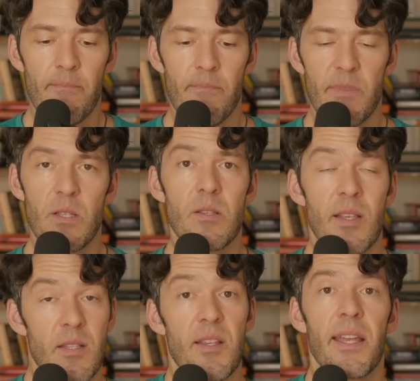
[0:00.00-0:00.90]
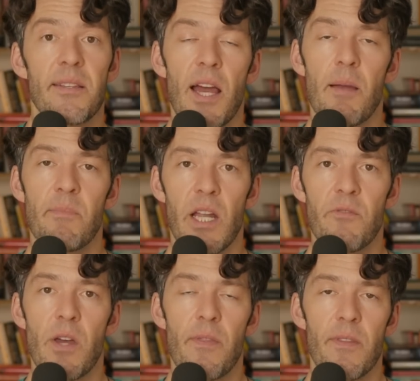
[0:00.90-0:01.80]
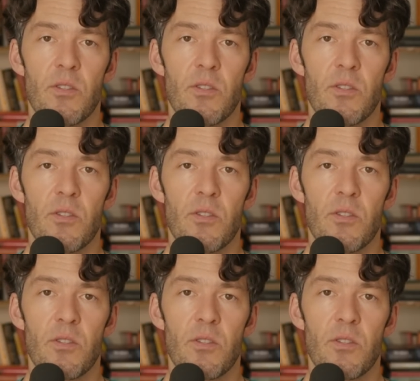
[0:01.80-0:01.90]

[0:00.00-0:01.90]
this is the second time that I've done this.